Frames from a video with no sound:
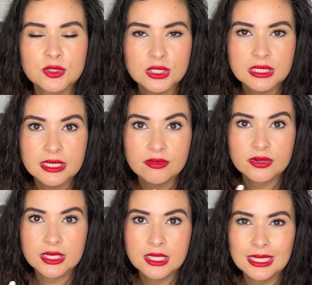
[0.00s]
just like a
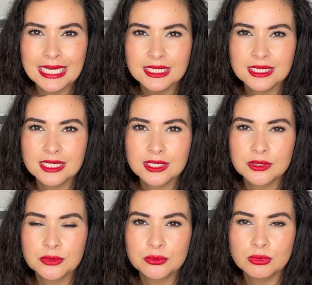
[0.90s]
very
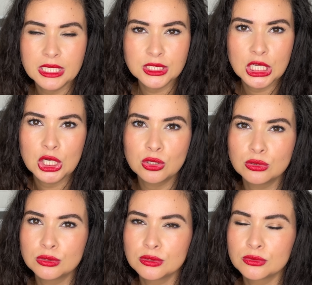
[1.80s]
classic red
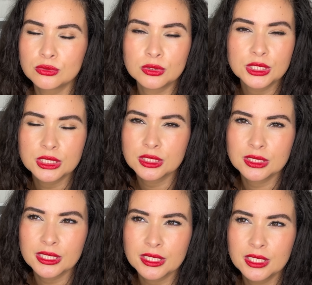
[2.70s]
toned,
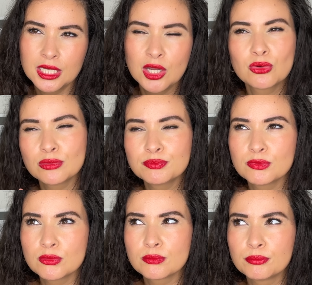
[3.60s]
gorgeous, like, or
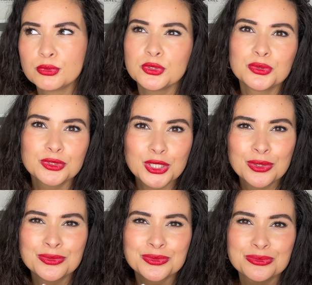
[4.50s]
blue
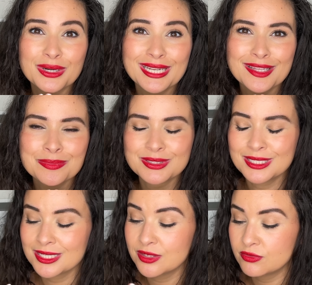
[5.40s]
toned red
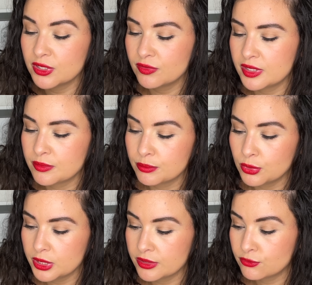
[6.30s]
lipstick in a velvet
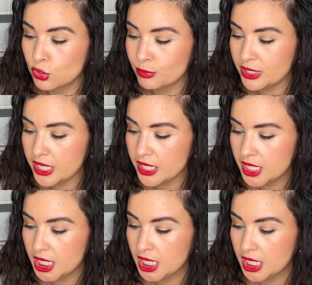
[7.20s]
bullet formula.
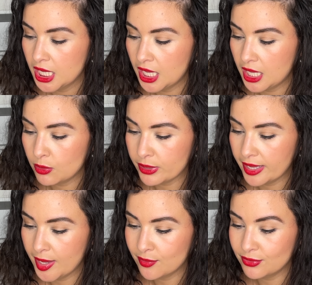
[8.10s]
Uh, we
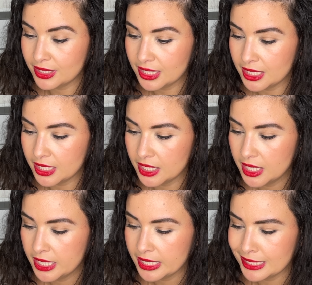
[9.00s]
have the
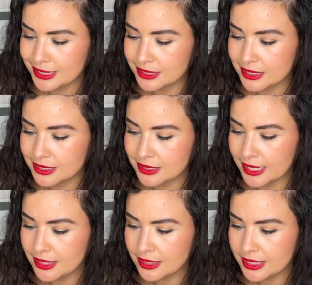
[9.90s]

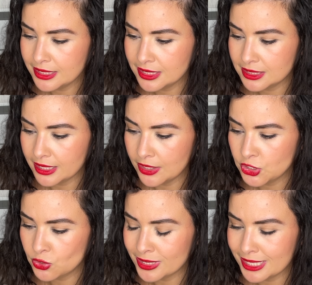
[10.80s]
insanely
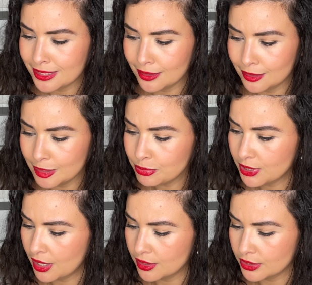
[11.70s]
saturated
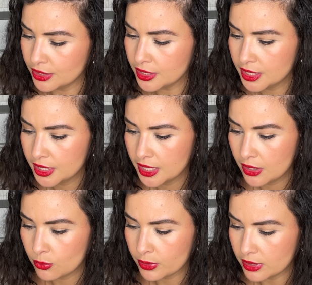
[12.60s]
lip color.
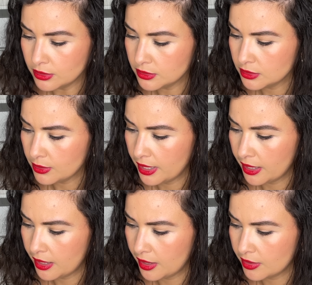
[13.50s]
We also
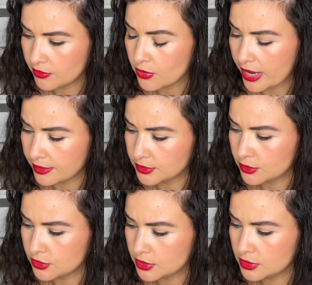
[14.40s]
have, okay,
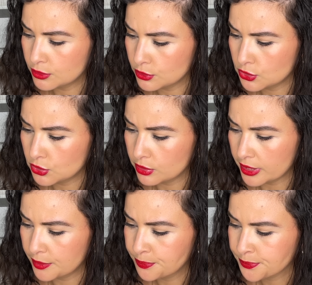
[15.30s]
so just those two
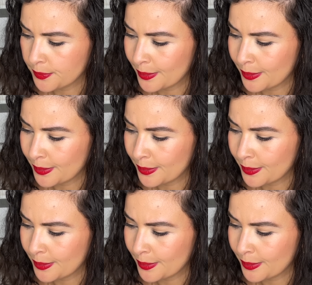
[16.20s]
there.